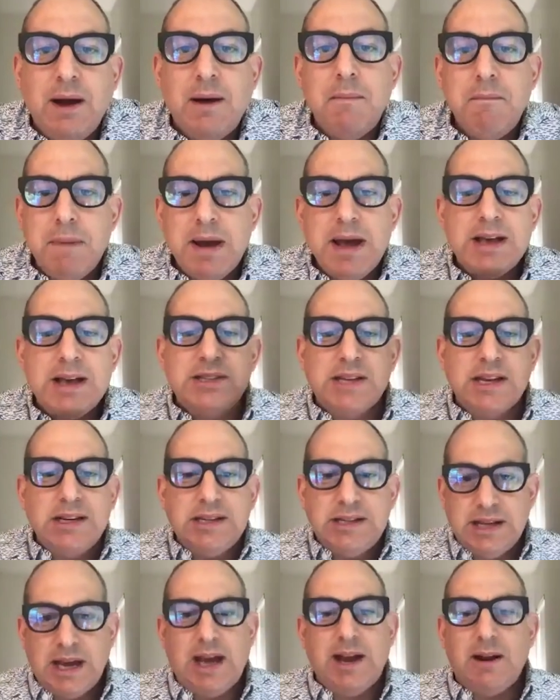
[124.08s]
amazing
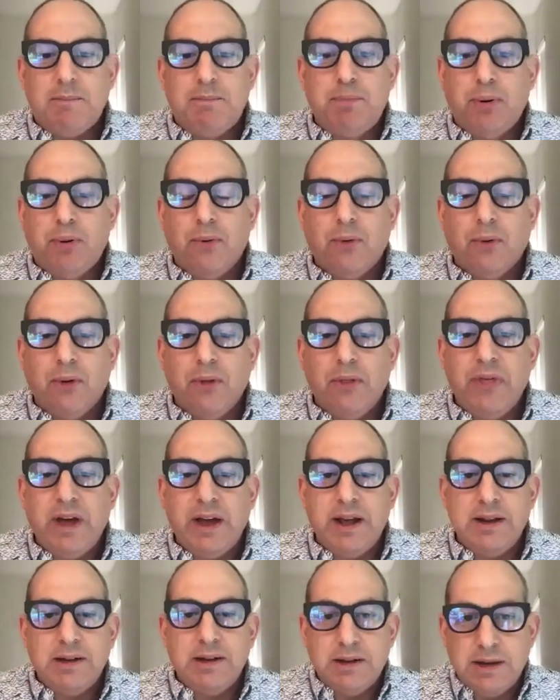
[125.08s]
data pool
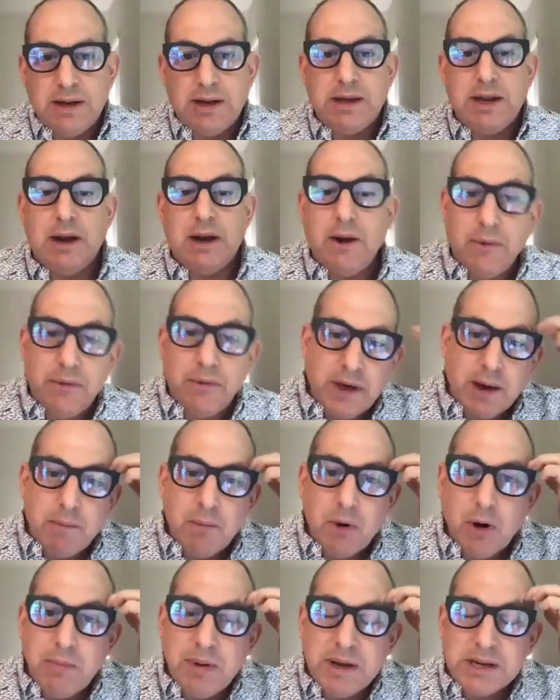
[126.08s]
that the
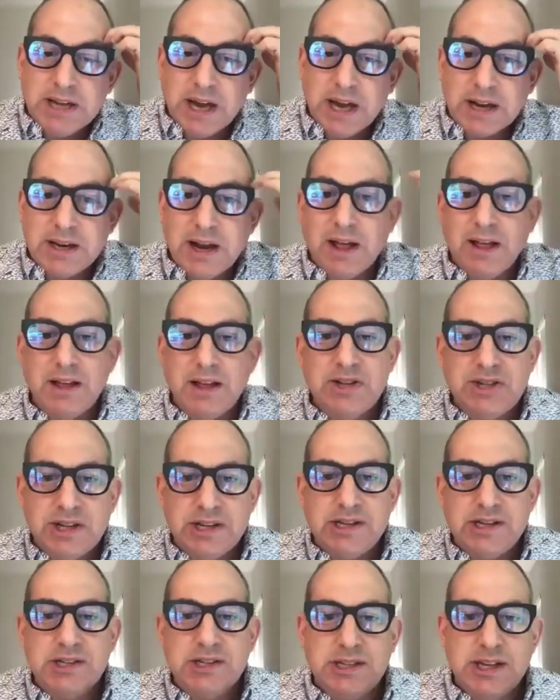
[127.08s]
Amobee technology
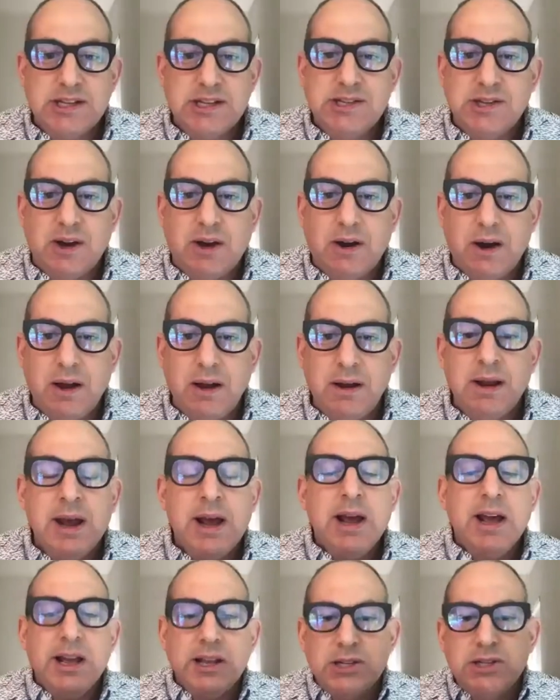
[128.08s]
sits on
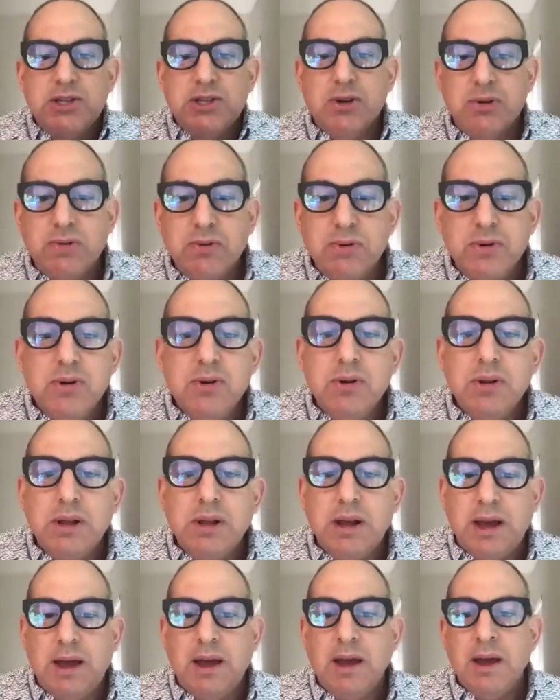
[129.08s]
is
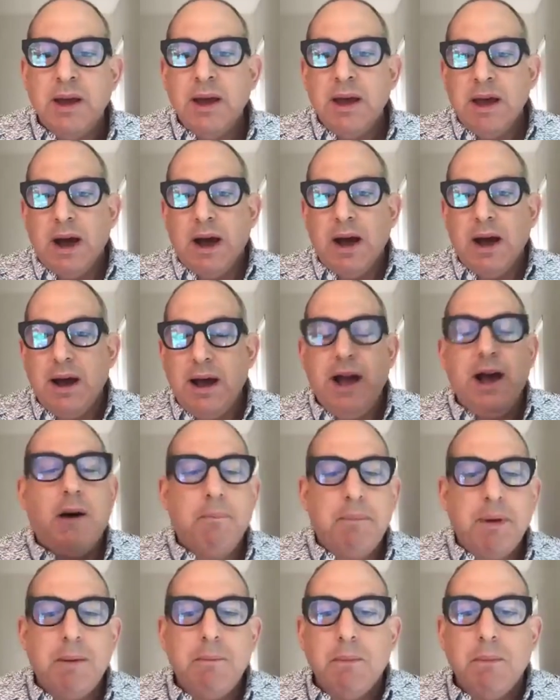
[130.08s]
truly
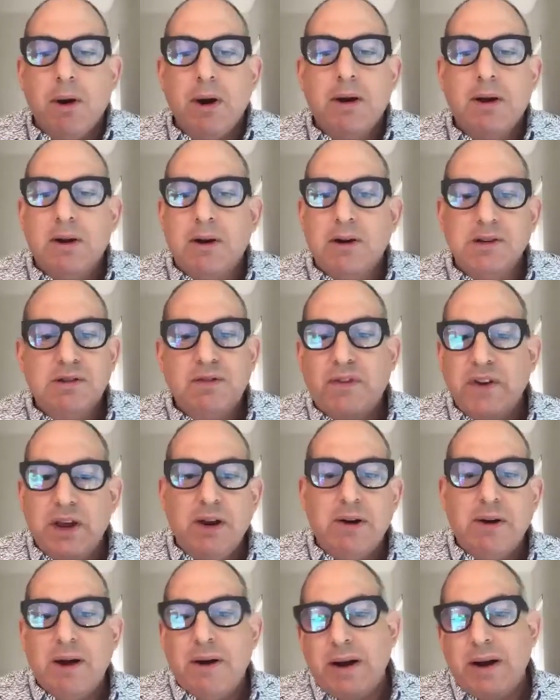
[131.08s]
helping marketers
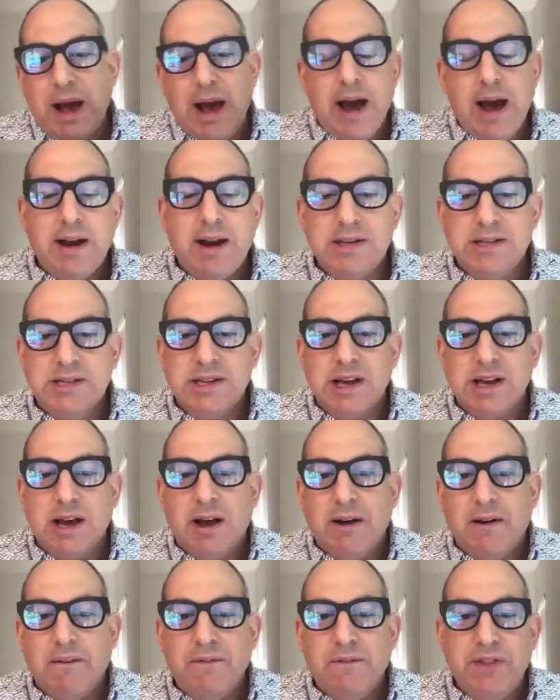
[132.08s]
figure out how to
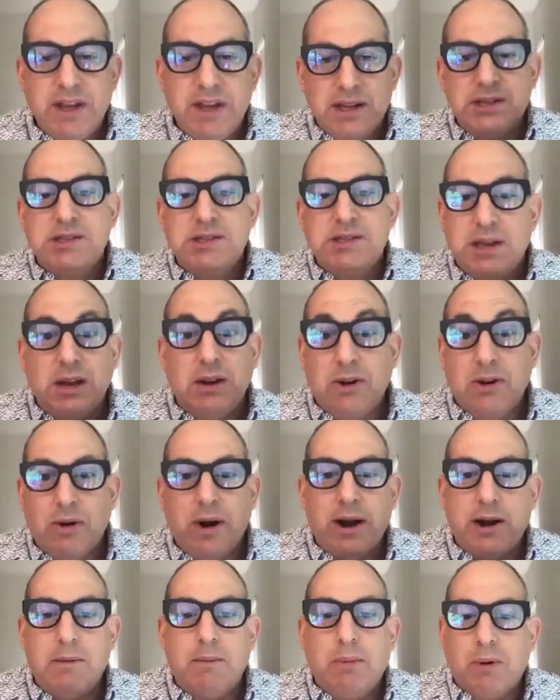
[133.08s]
solve these
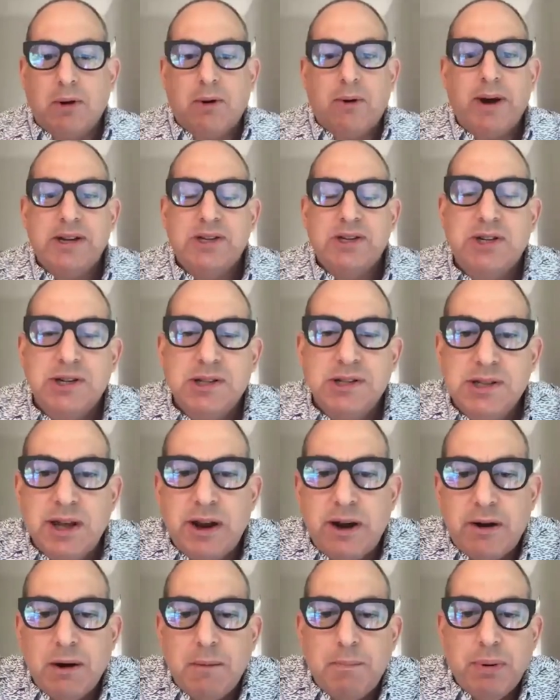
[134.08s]
incredible questions that
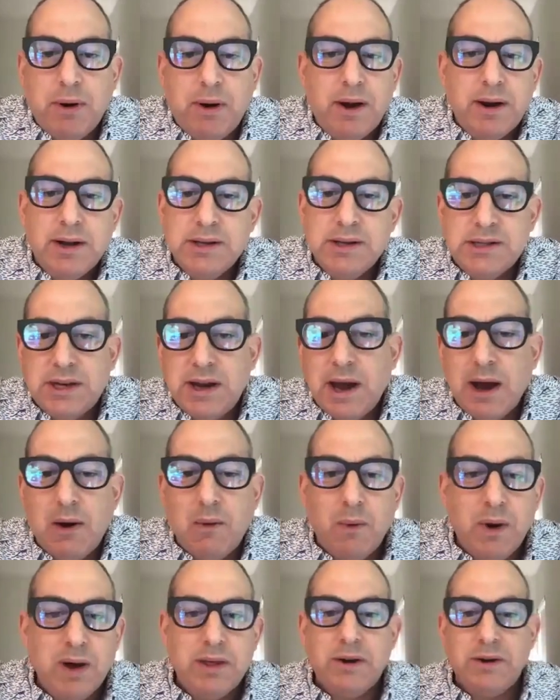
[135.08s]
are upon us now,
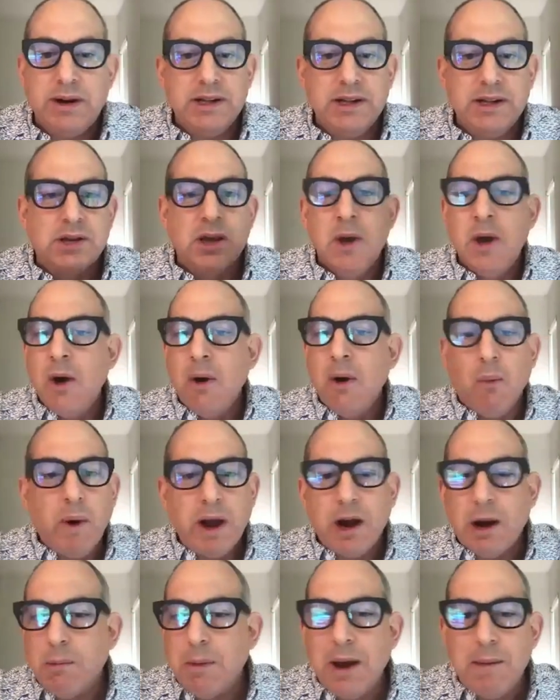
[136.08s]
whether it's
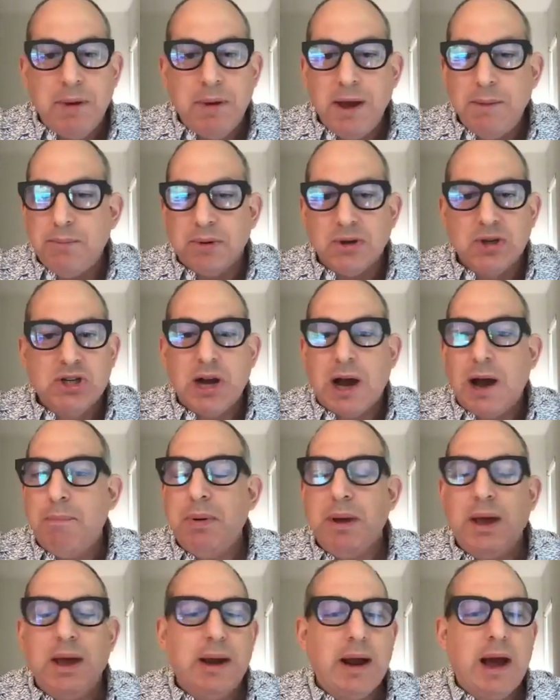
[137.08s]
when are my people
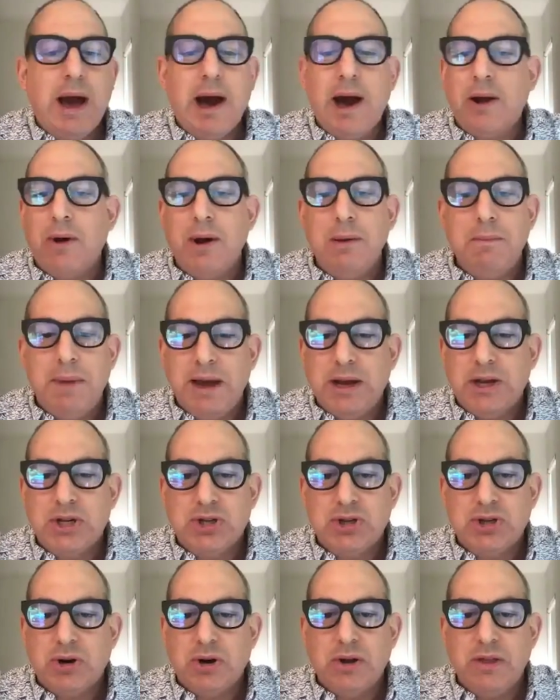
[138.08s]
shopping and how do I make
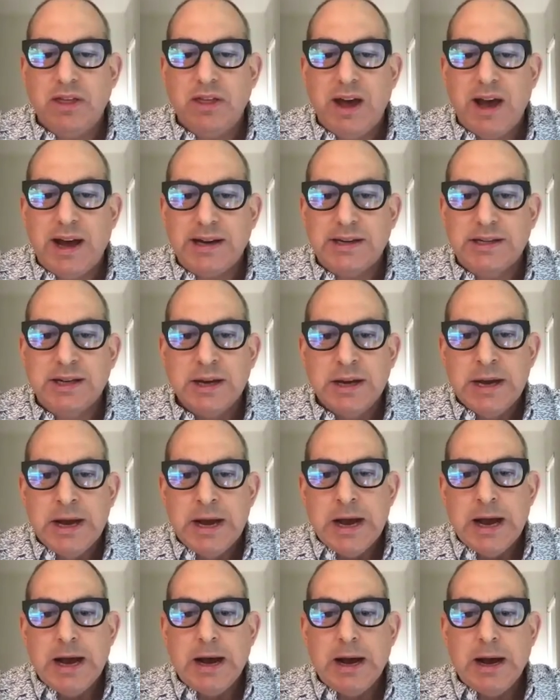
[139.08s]
sure that
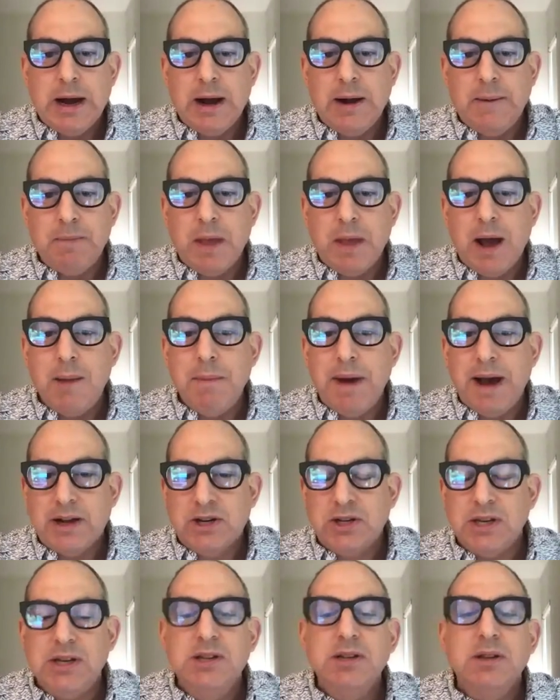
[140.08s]
I'm
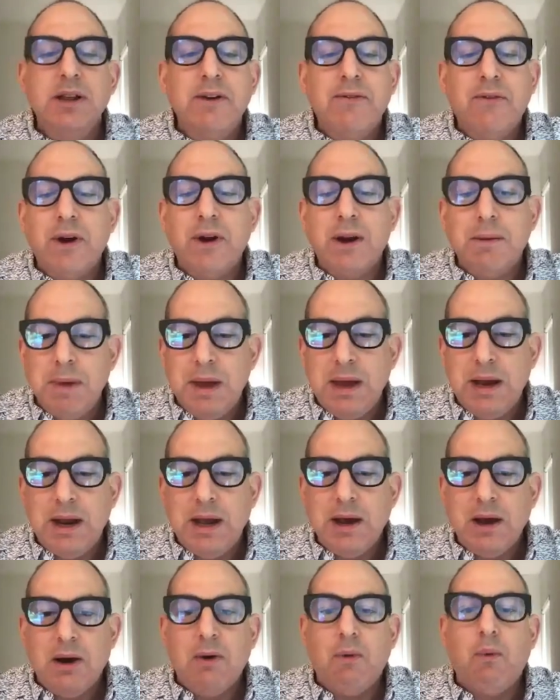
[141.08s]
actually delivering
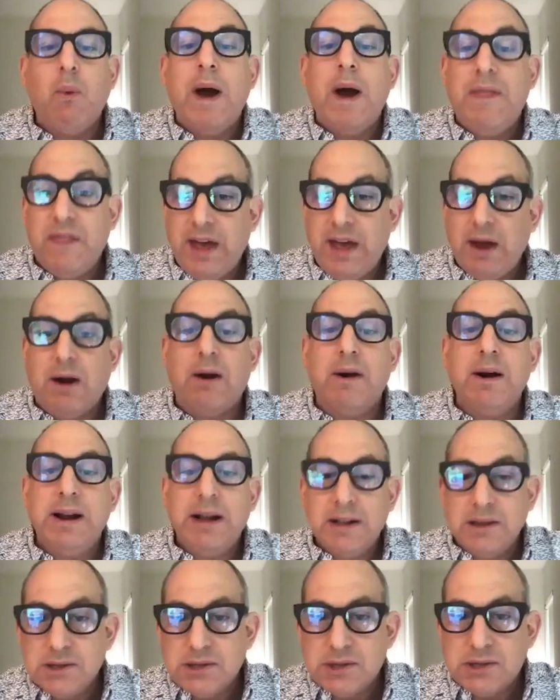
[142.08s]
media when they are
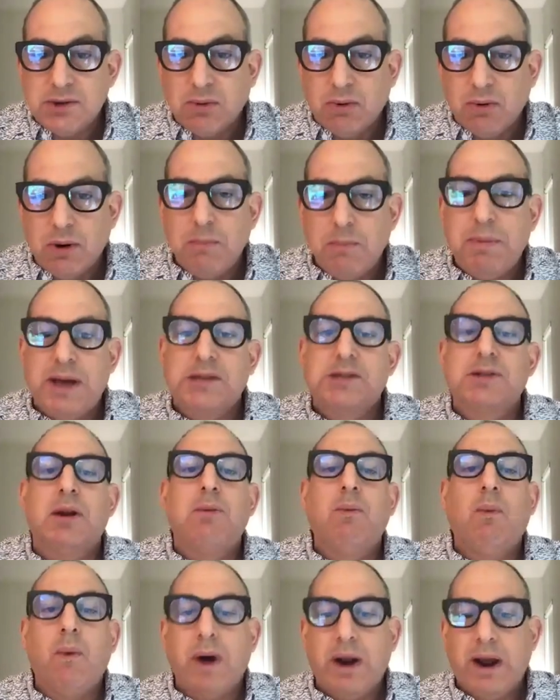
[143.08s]
in store based
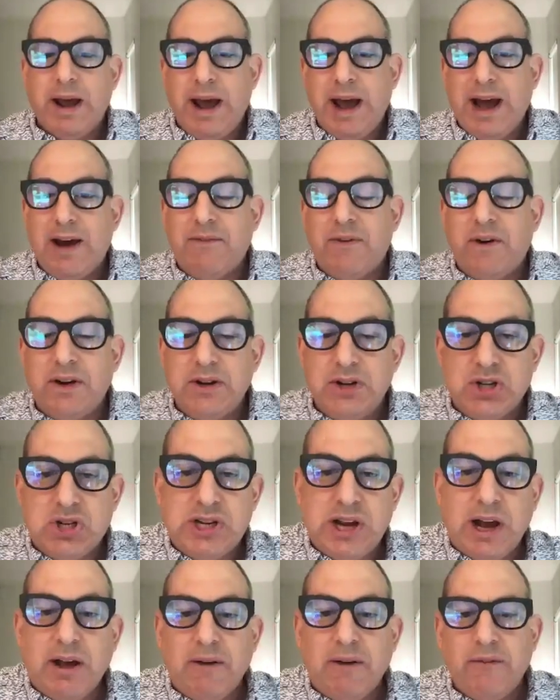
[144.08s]
on what I have on
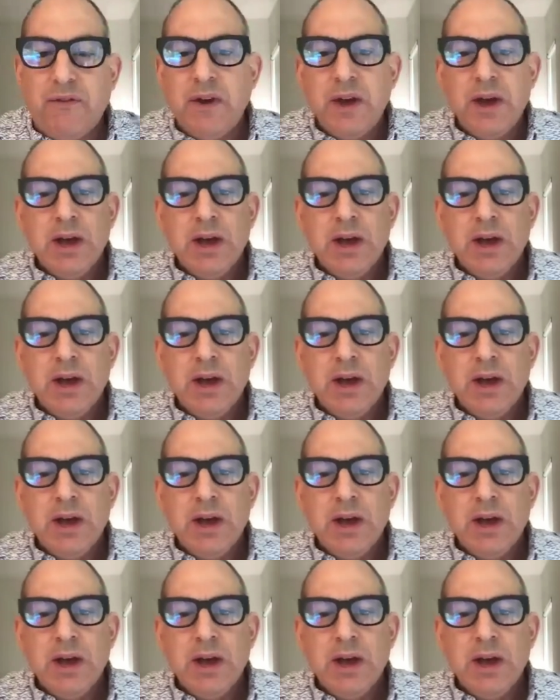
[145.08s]
shelf,